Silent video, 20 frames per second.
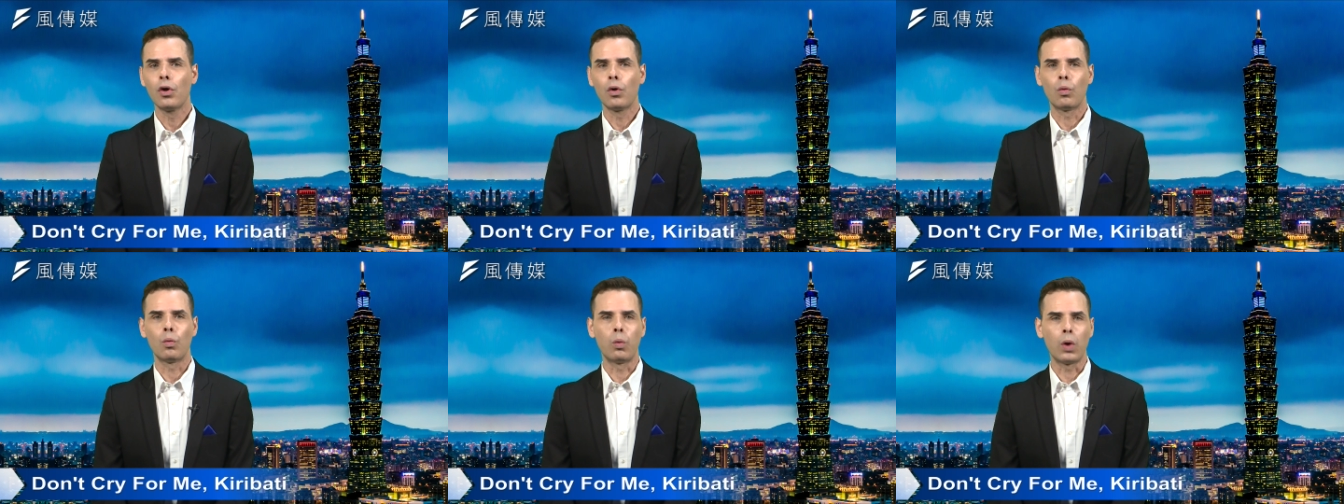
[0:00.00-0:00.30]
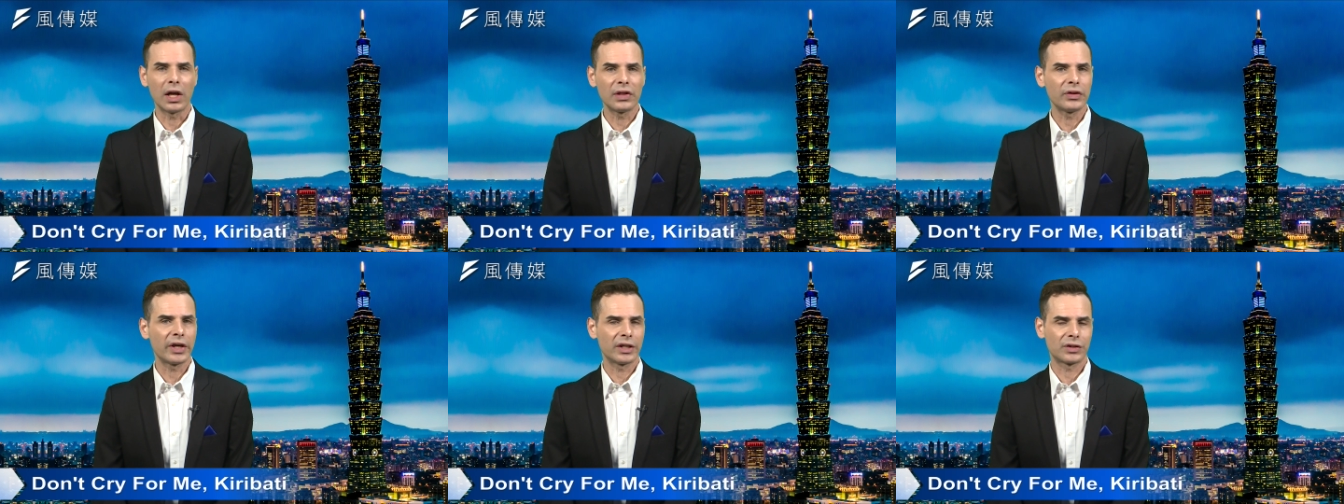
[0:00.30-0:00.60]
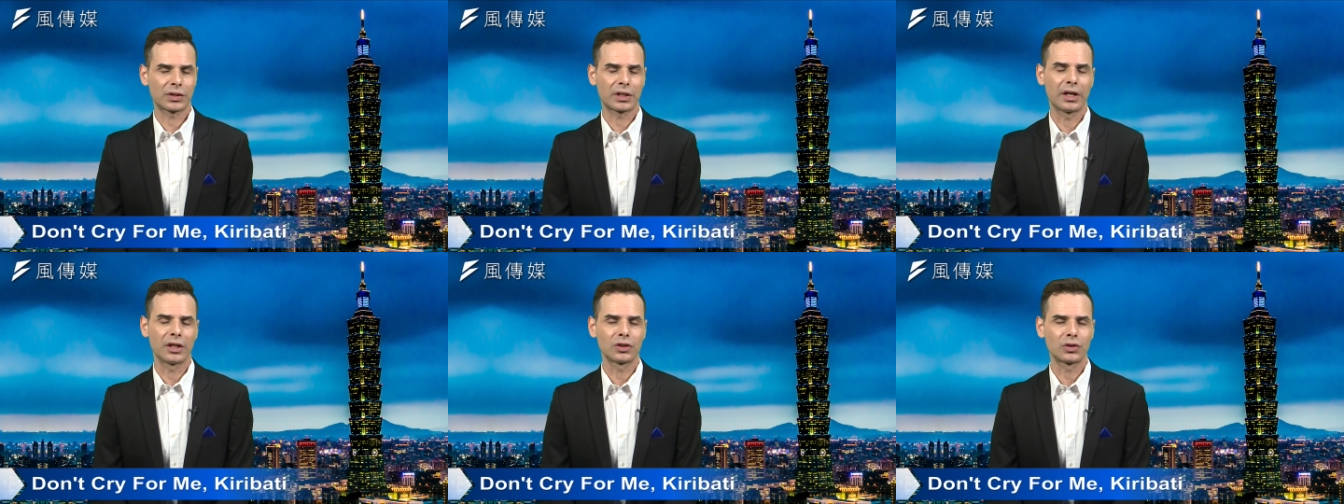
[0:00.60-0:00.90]
One
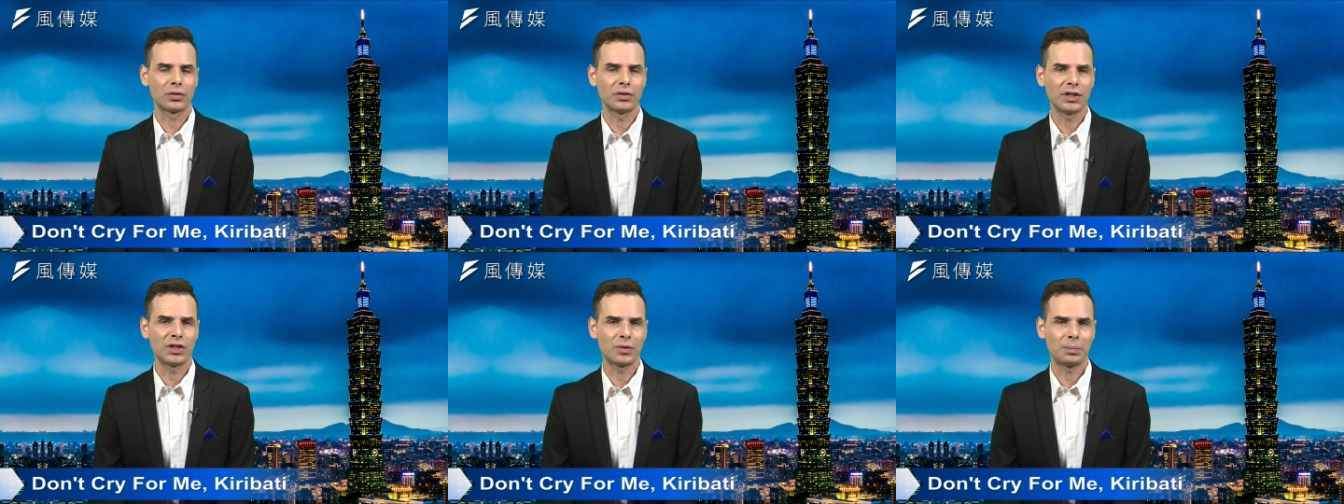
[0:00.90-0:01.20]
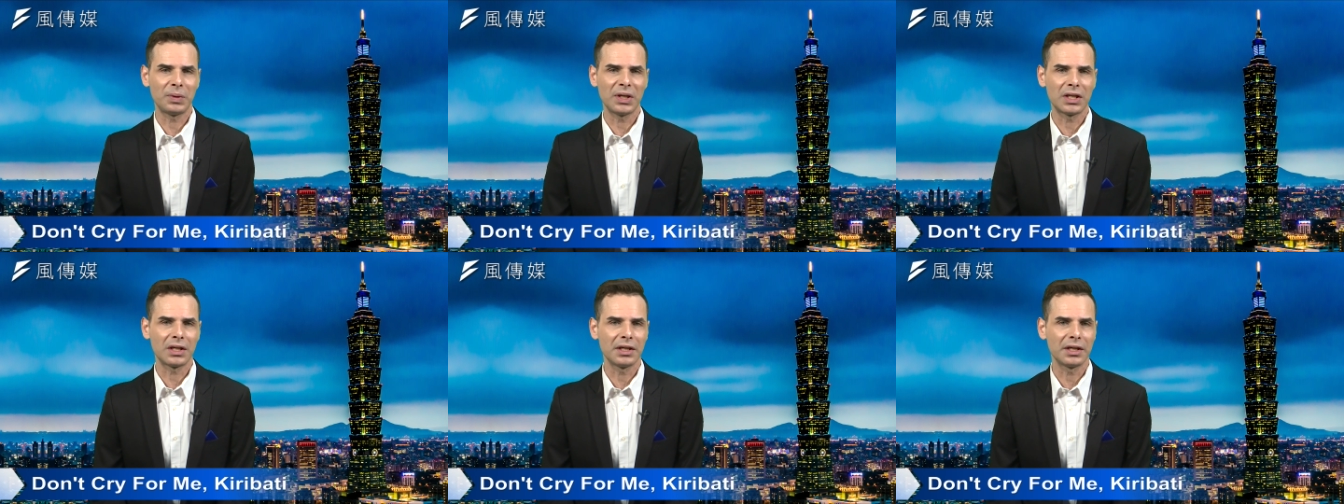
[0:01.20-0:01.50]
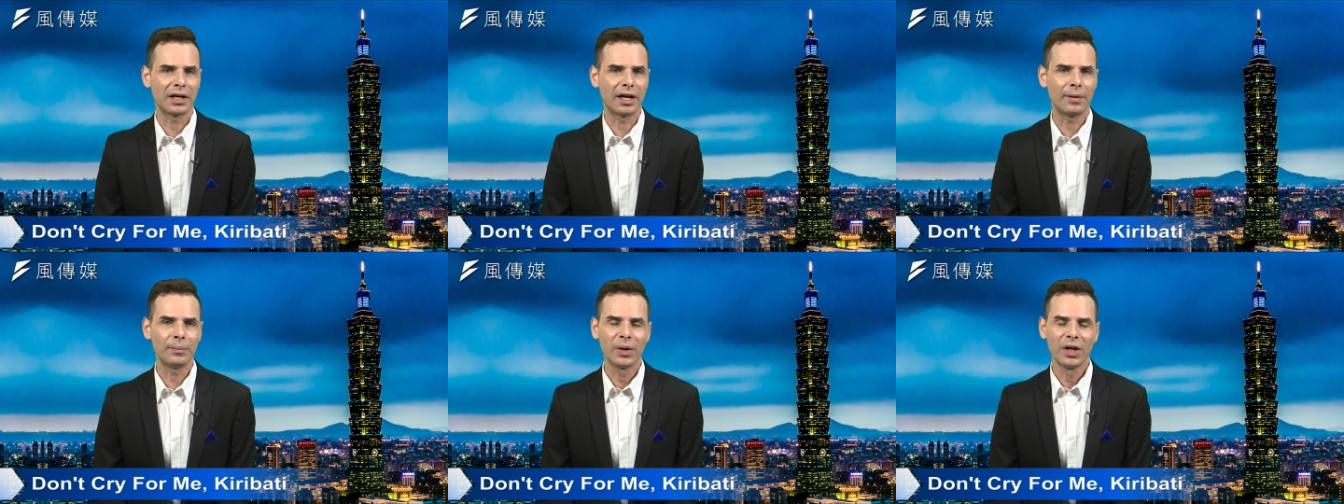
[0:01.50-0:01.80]
less country
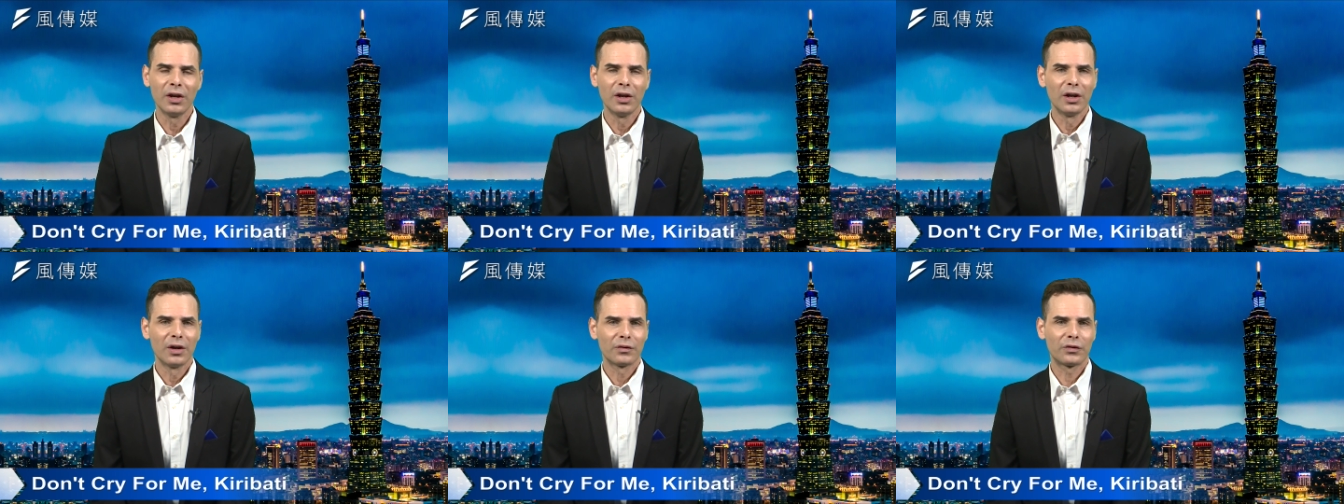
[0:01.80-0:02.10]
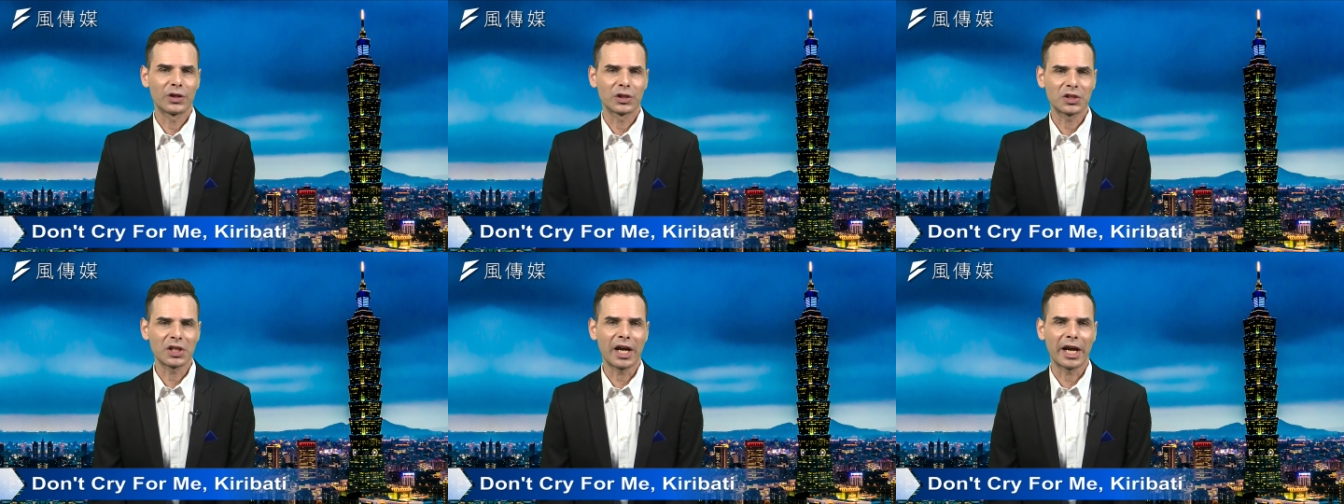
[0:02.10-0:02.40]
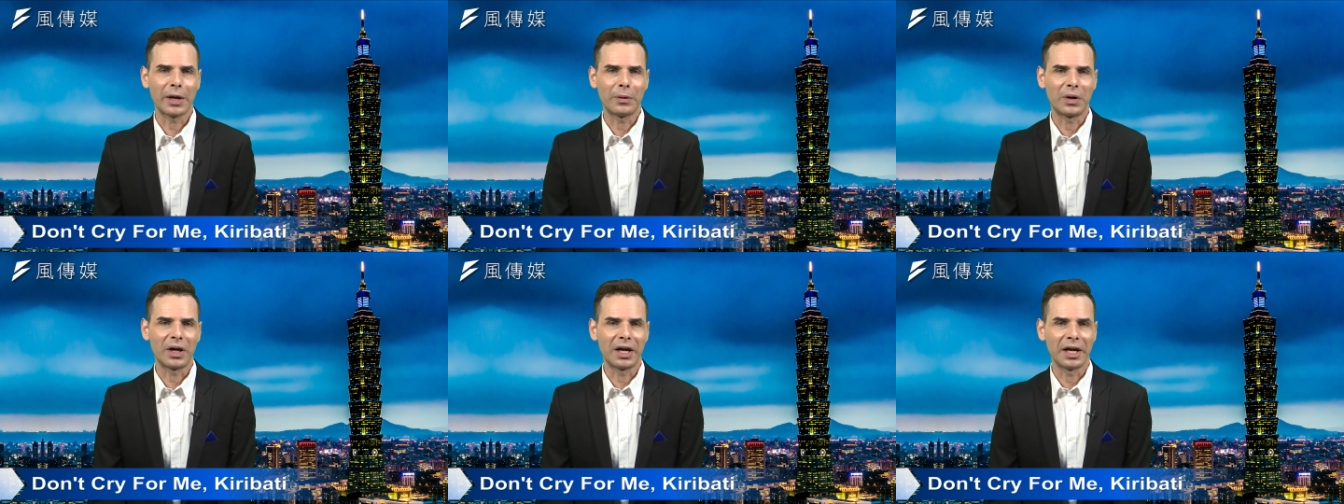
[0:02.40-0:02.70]
speaking up for
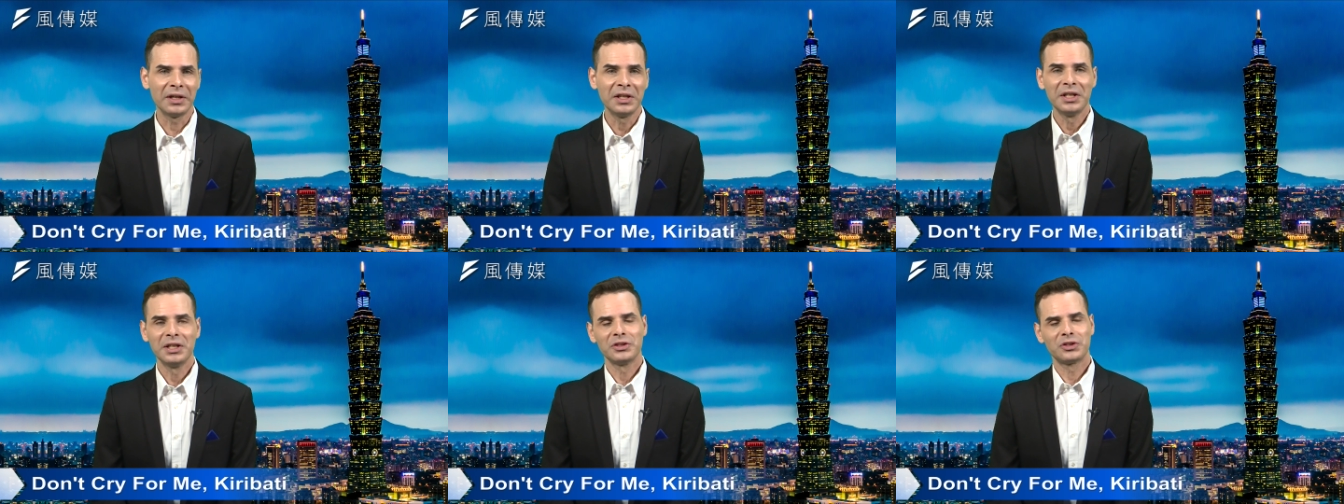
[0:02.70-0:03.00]
Taiwan.